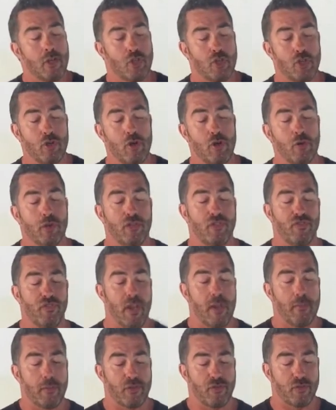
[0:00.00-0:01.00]
JUNO is
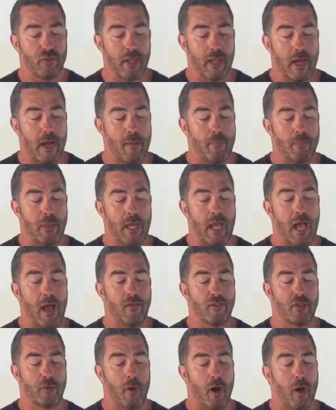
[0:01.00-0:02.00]
famous for that. They have
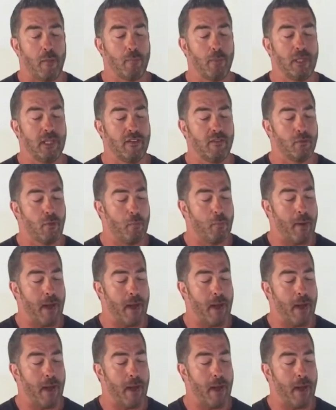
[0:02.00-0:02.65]
some unbelievable